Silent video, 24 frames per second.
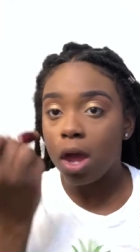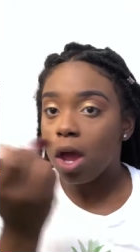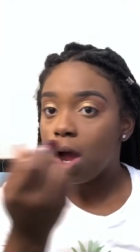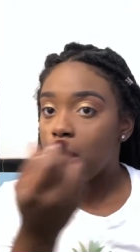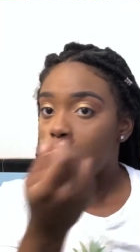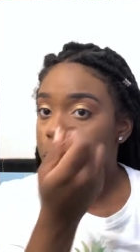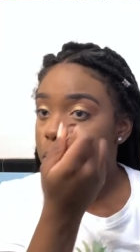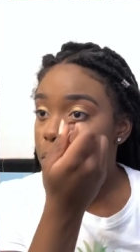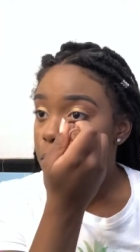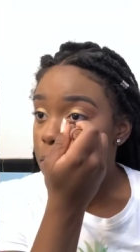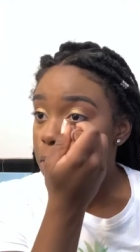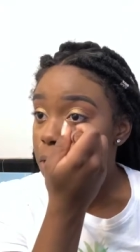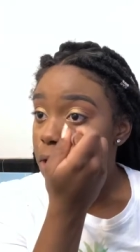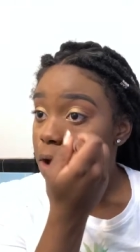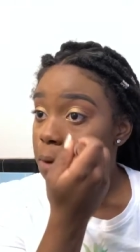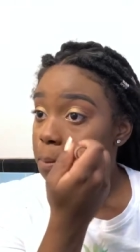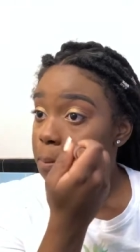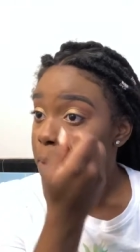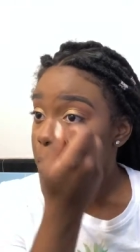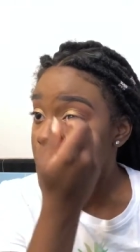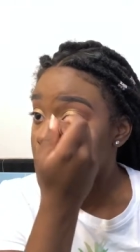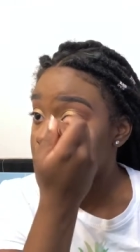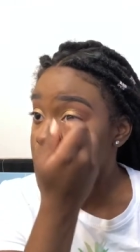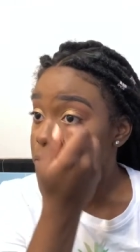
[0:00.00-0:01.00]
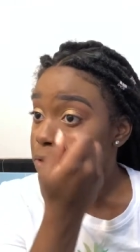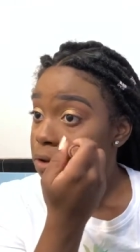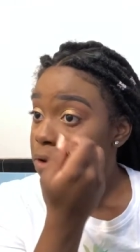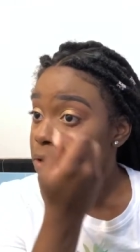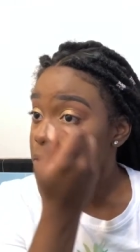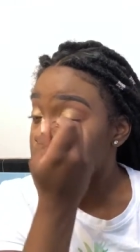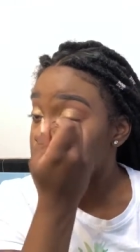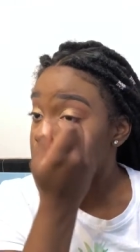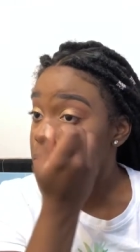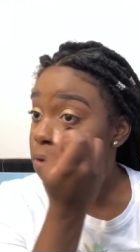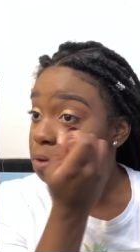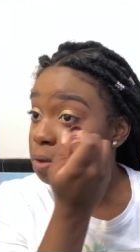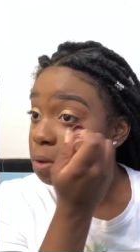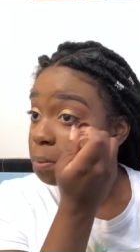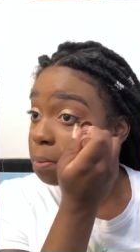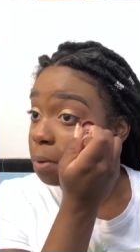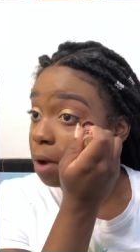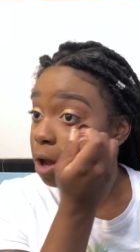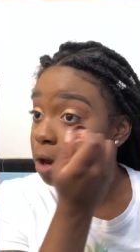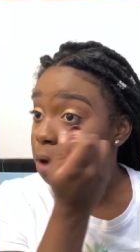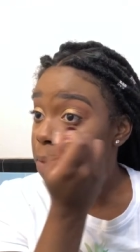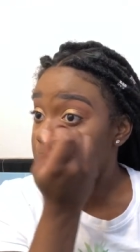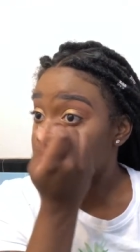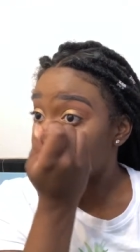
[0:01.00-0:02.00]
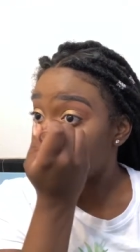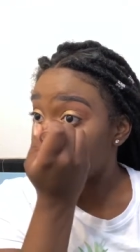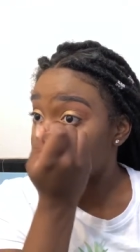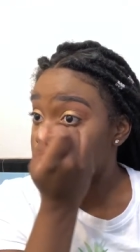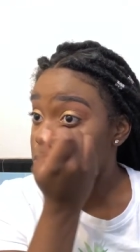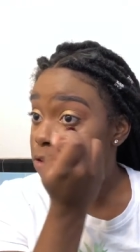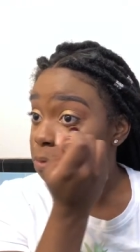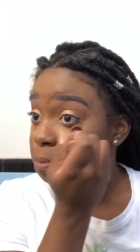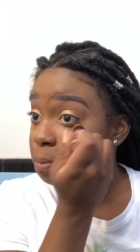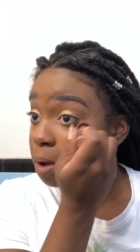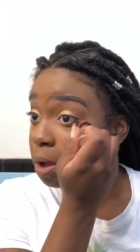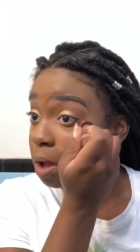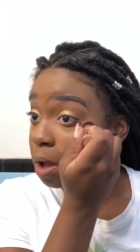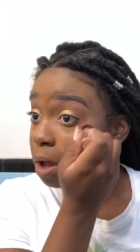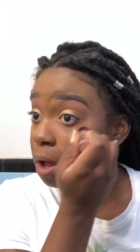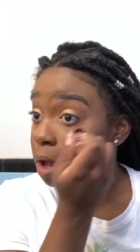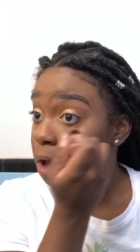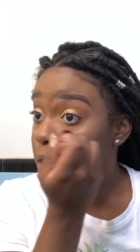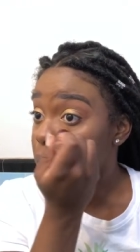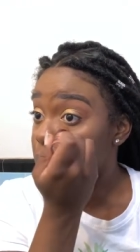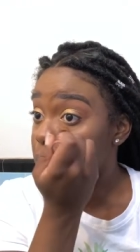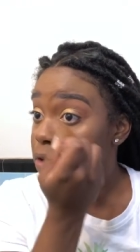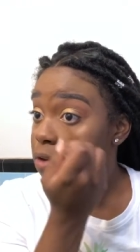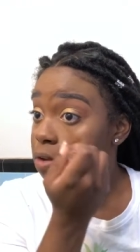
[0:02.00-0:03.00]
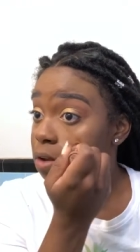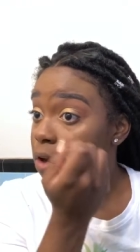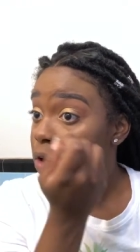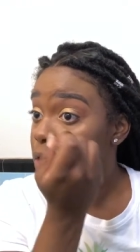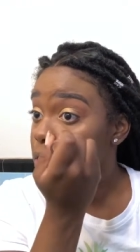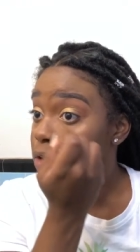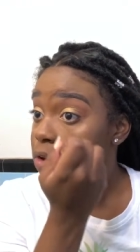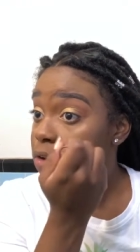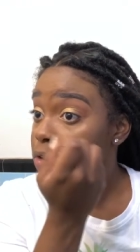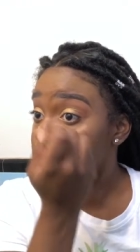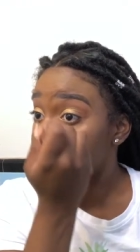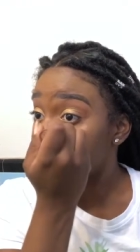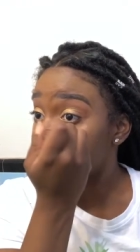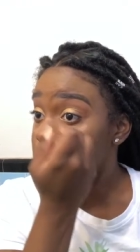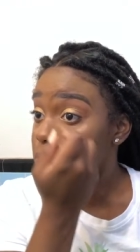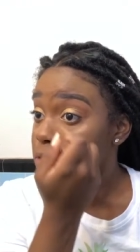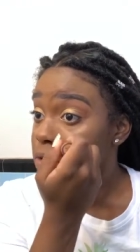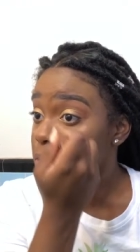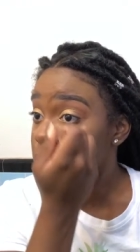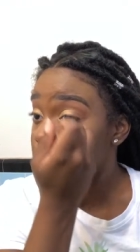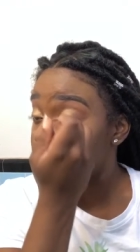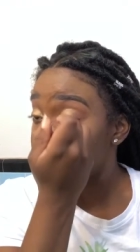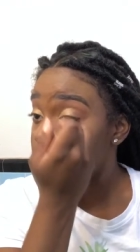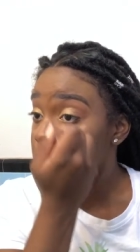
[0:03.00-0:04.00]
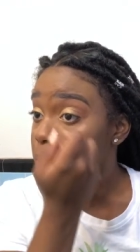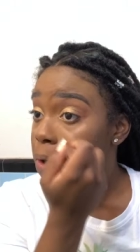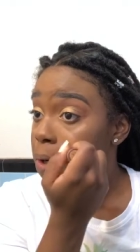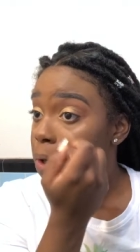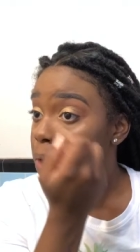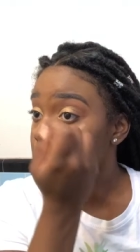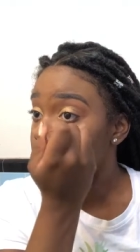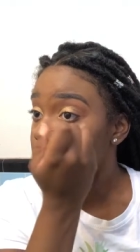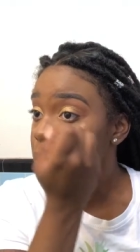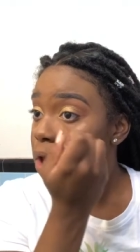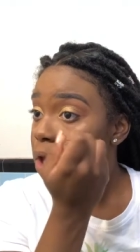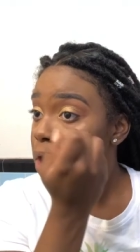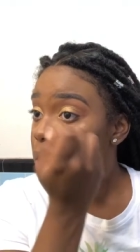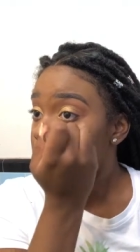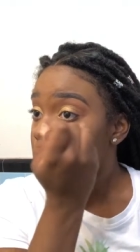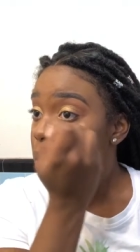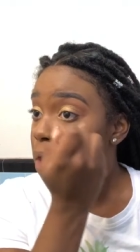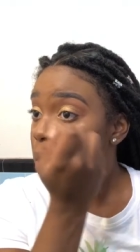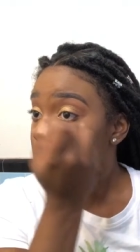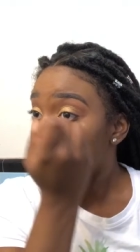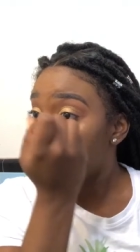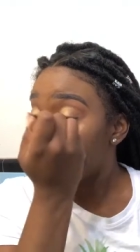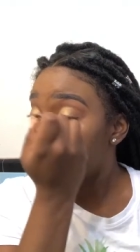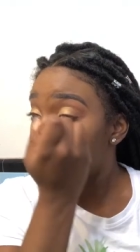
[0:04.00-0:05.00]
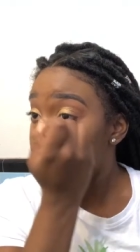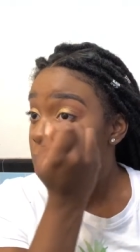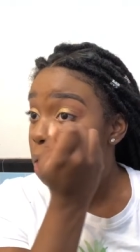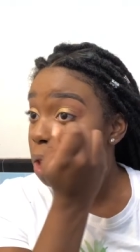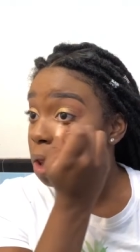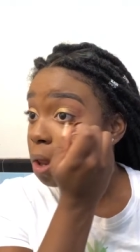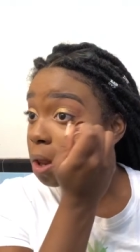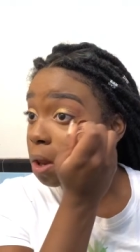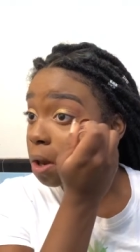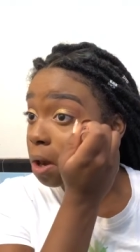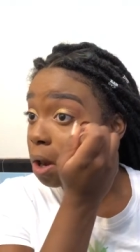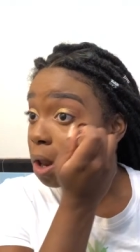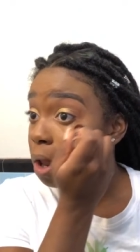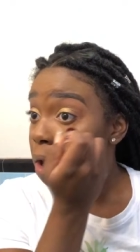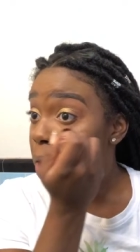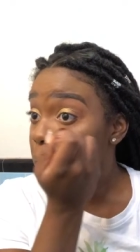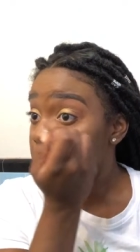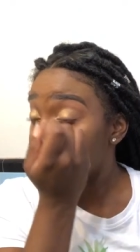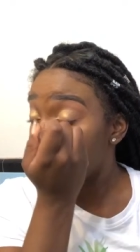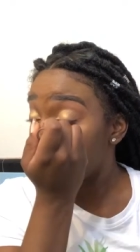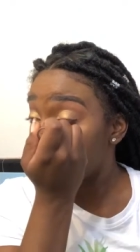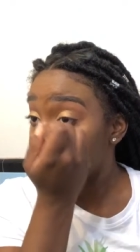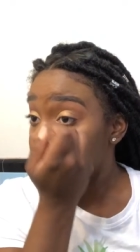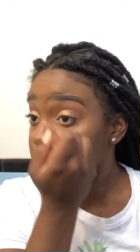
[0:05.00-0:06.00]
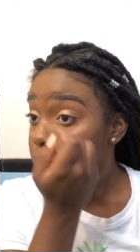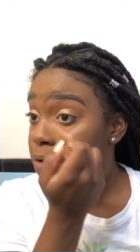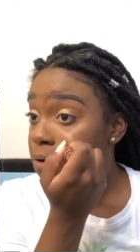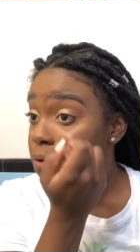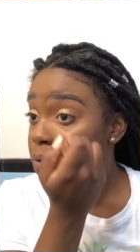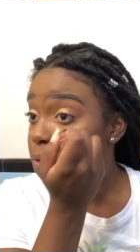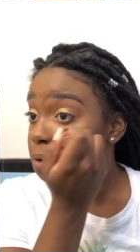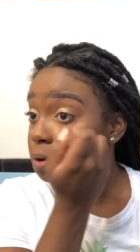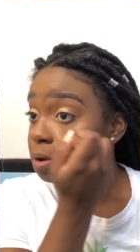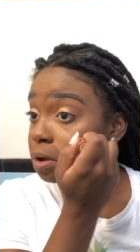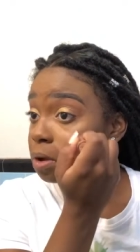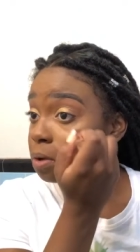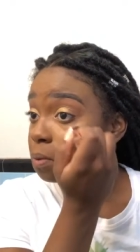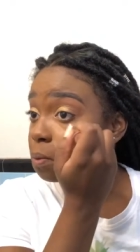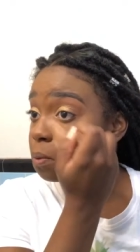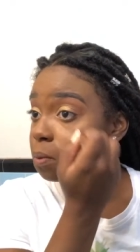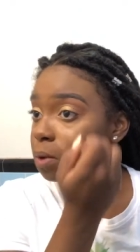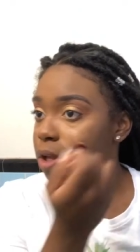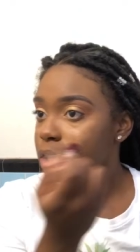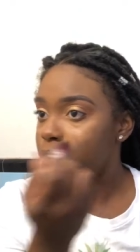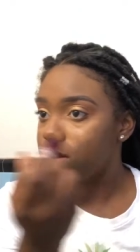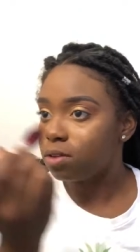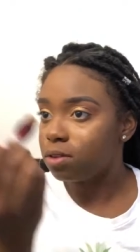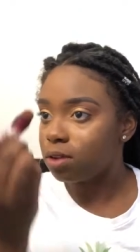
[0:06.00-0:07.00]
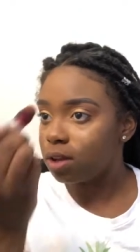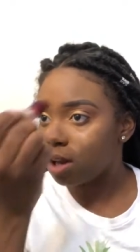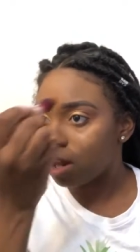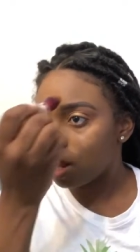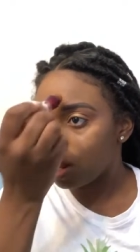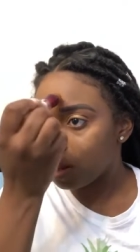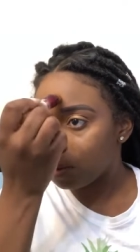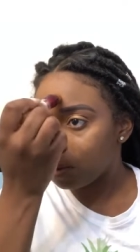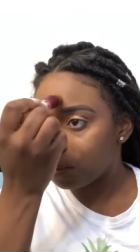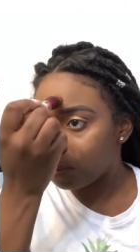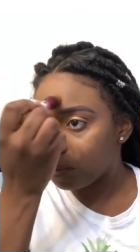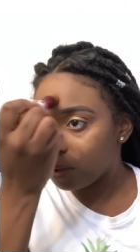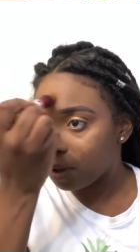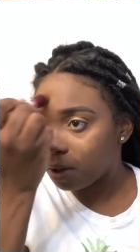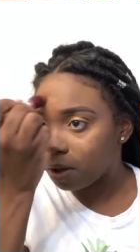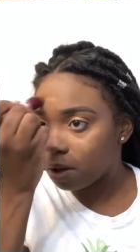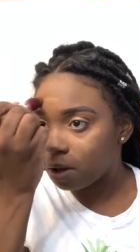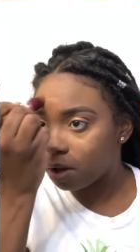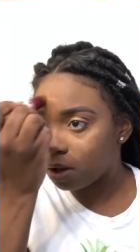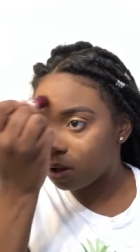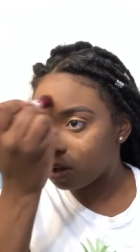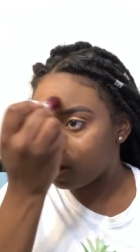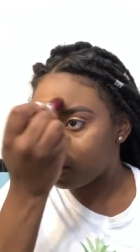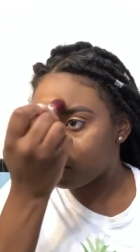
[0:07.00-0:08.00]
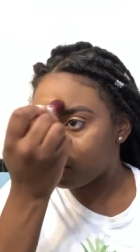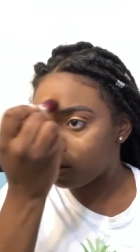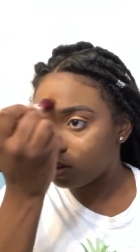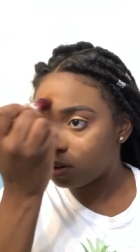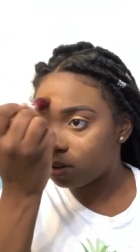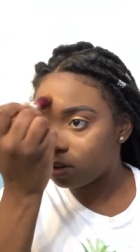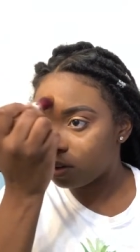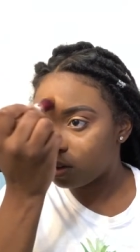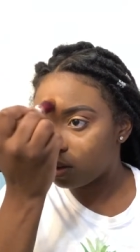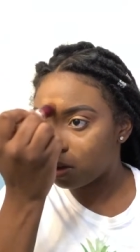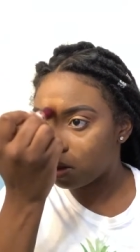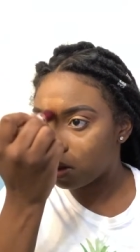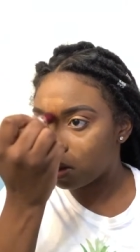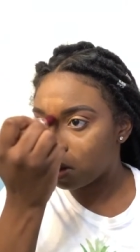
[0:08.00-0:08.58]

And we're going to come back to doing the bottom lash of my eyes, honestly, so don't worry. And I'm not going to do a wing today because